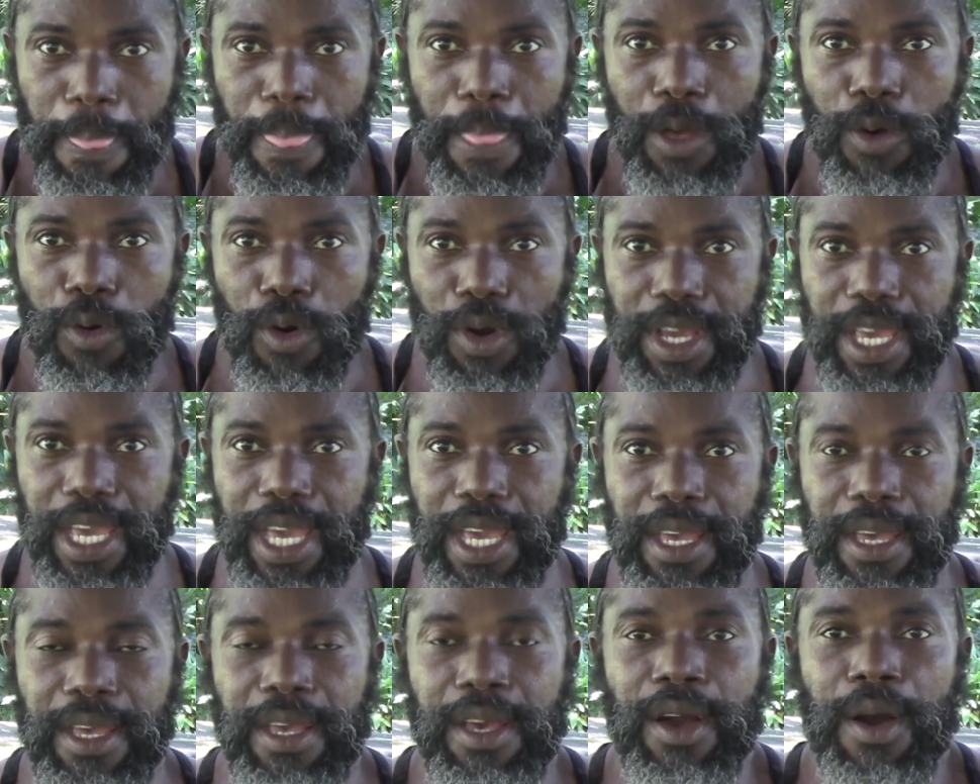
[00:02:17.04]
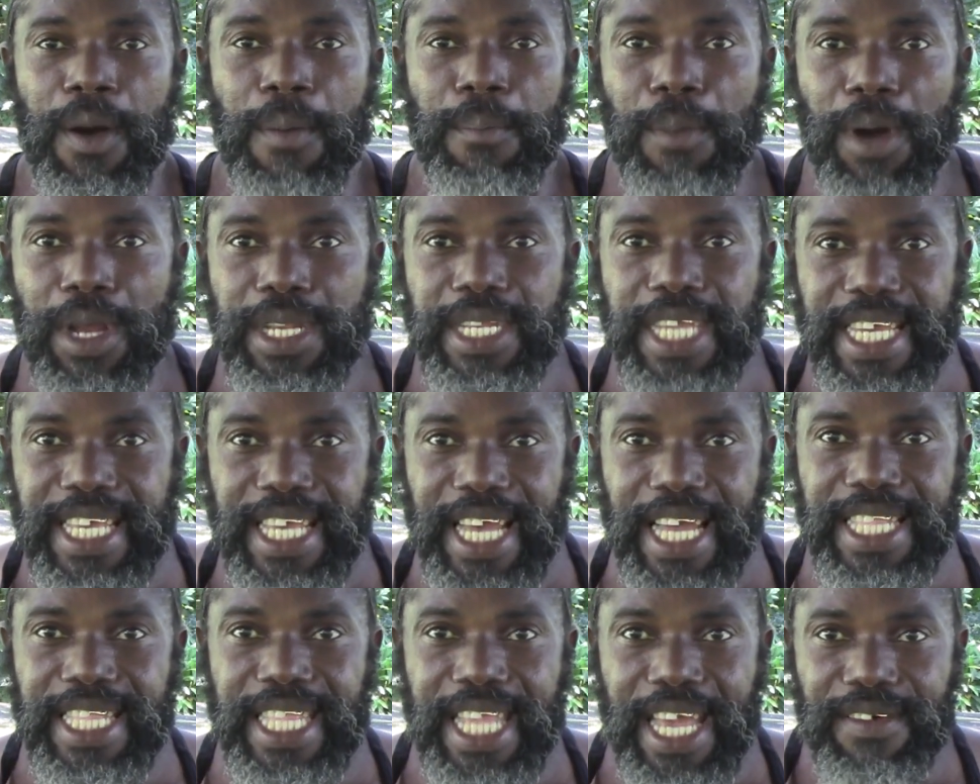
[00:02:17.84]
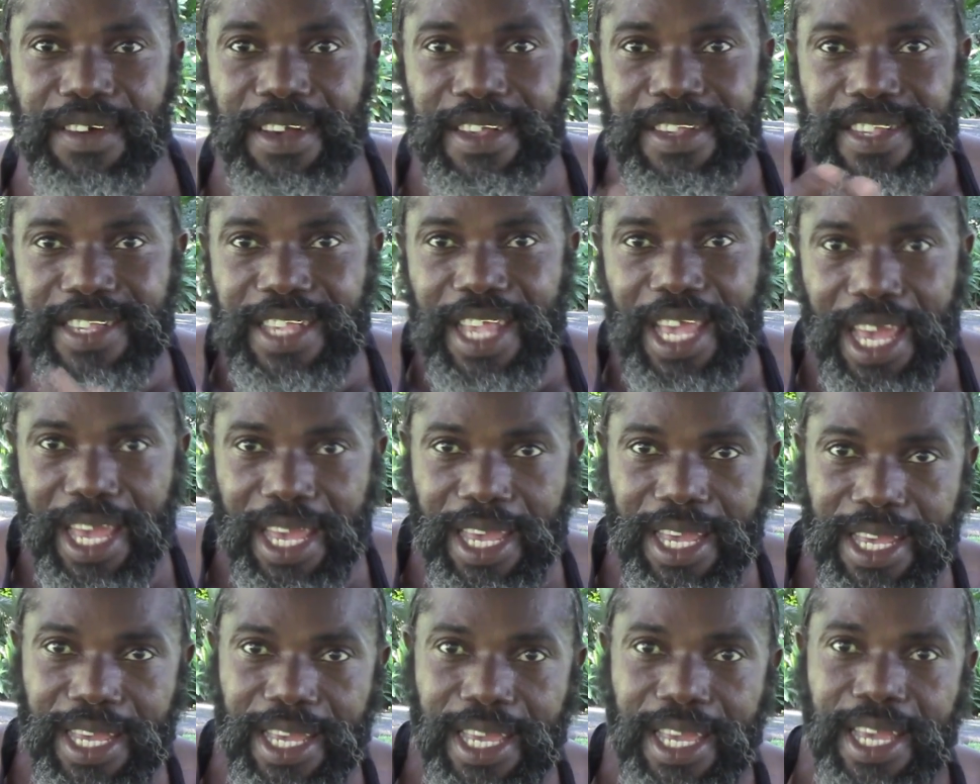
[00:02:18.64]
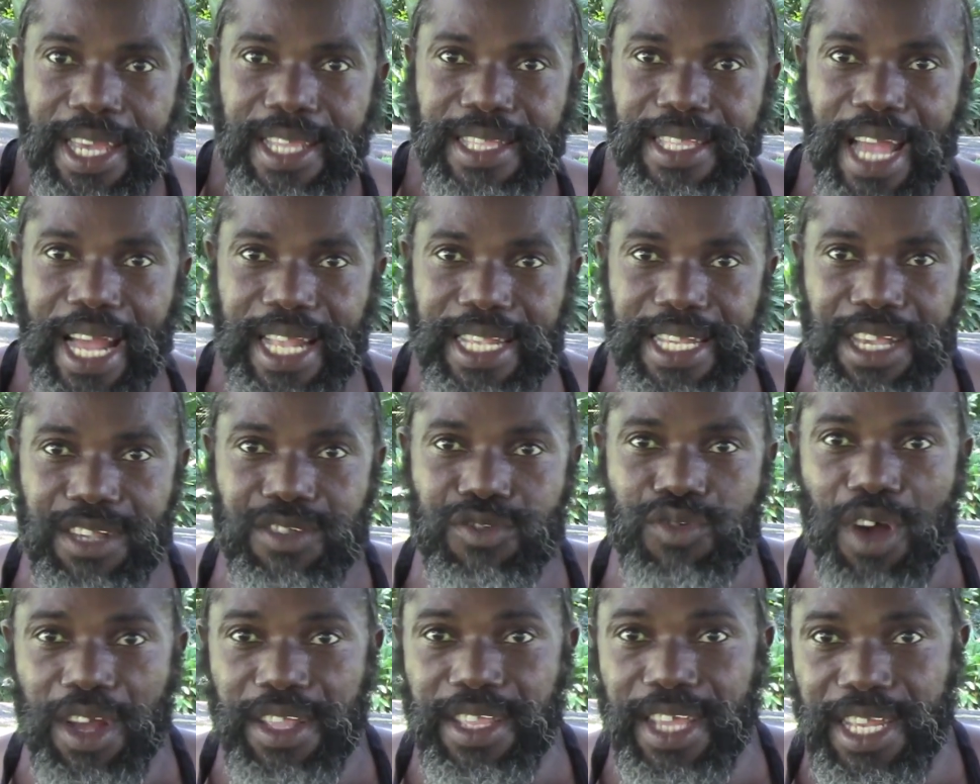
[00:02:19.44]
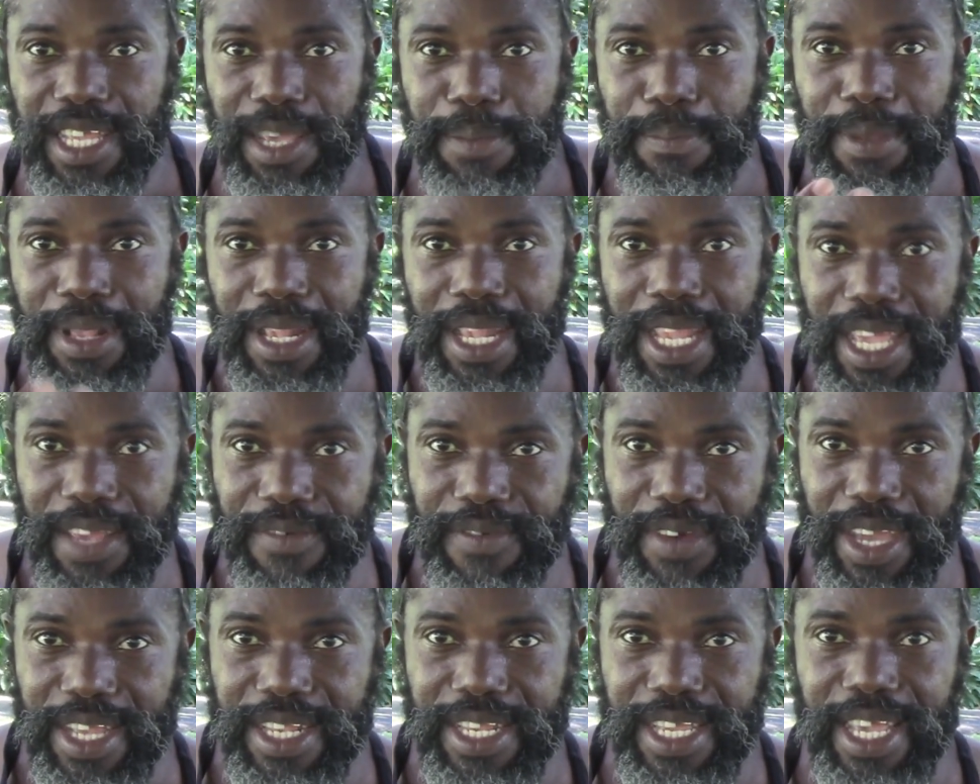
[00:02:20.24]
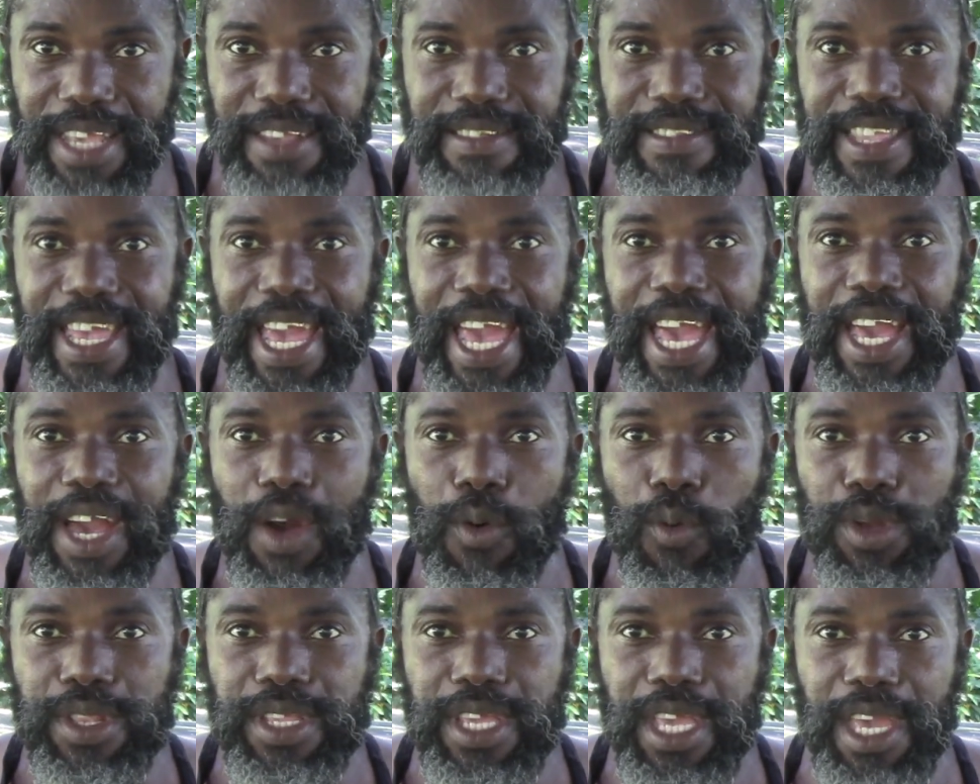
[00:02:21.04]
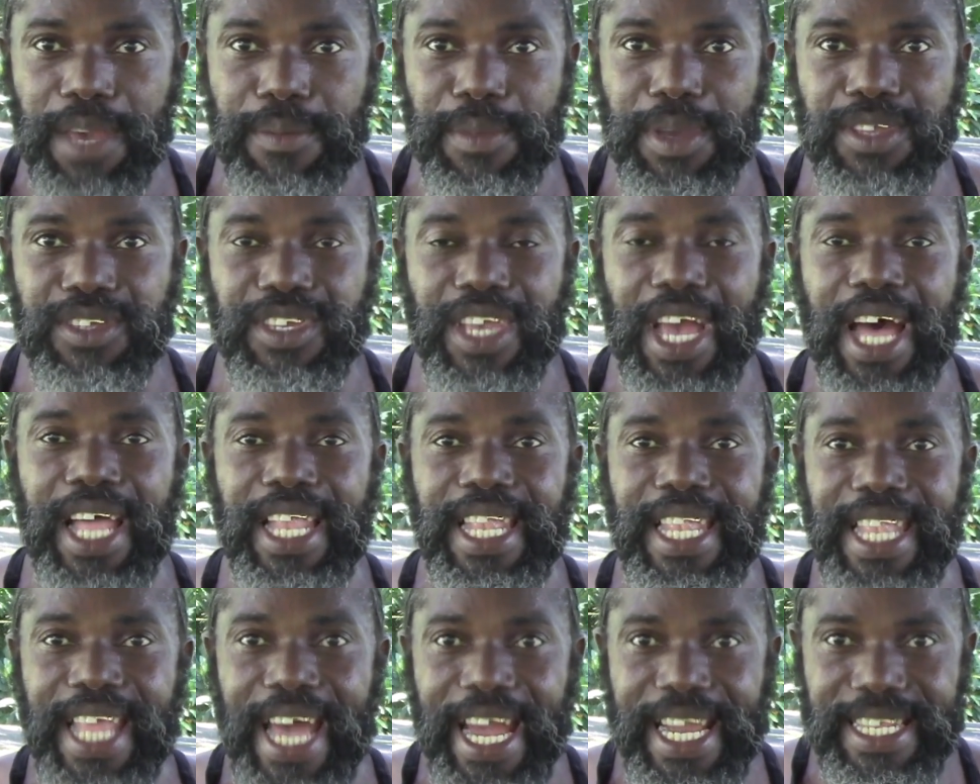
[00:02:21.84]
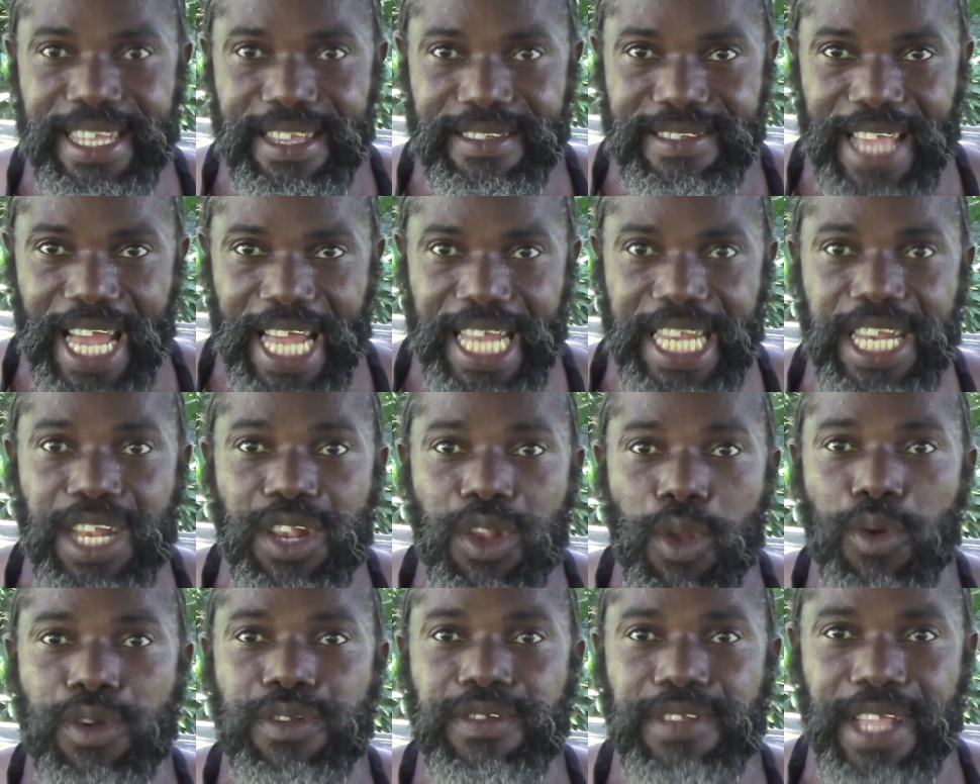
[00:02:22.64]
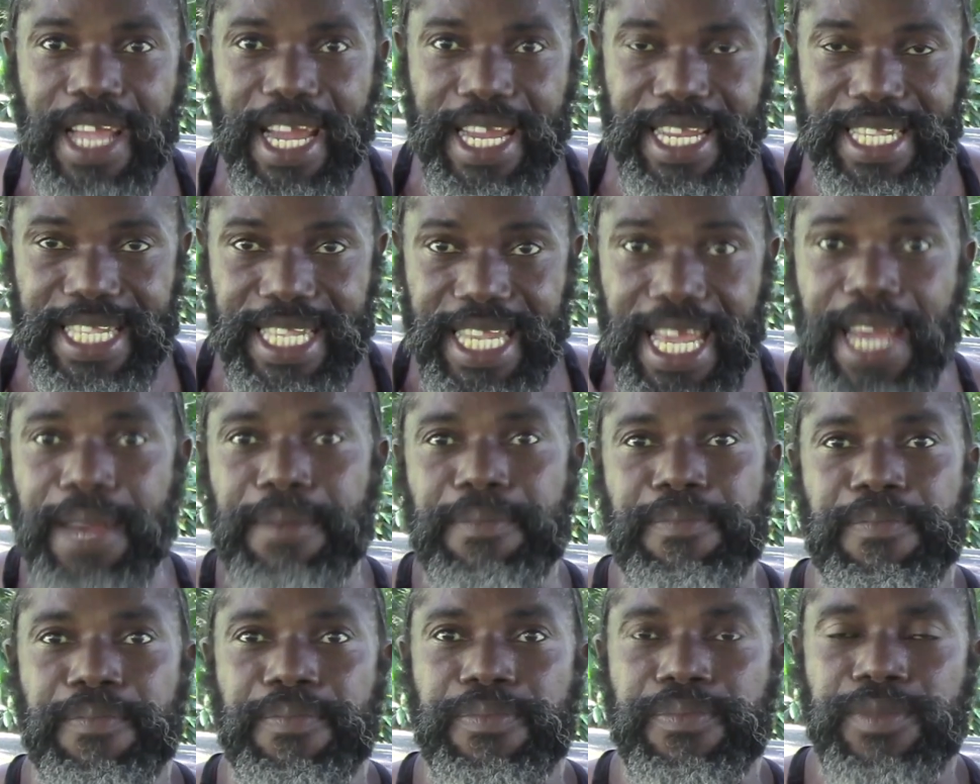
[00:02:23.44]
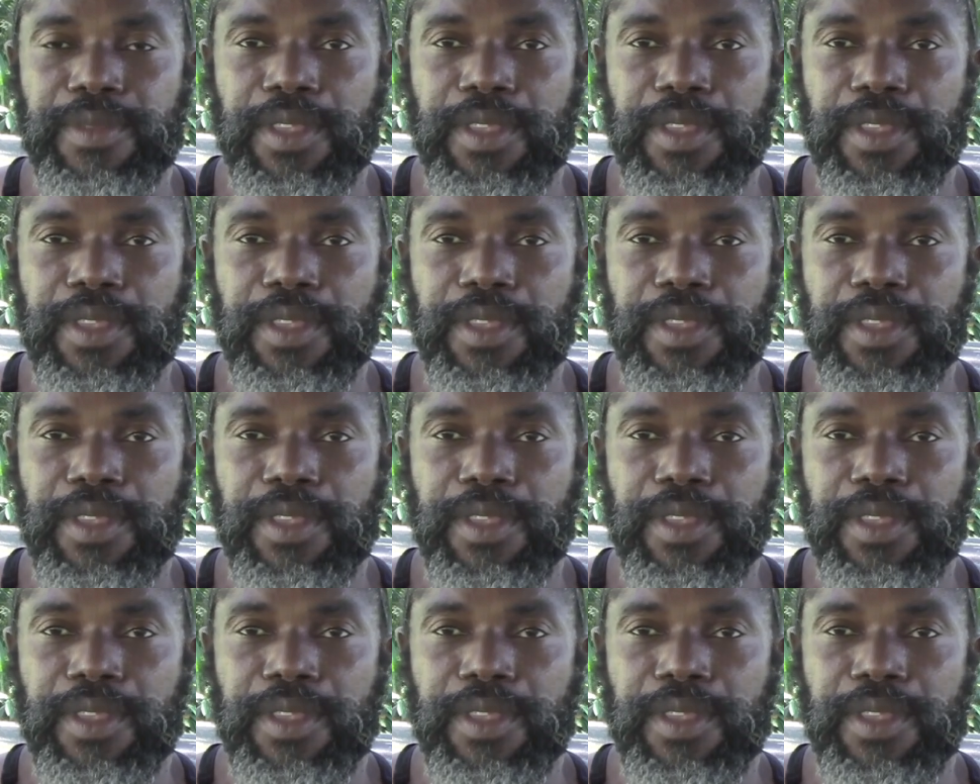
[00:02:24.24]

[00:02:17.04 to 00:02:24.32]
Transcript: okay, but they can never say that this one that they believe in is their own image and likeness, that he looks like them.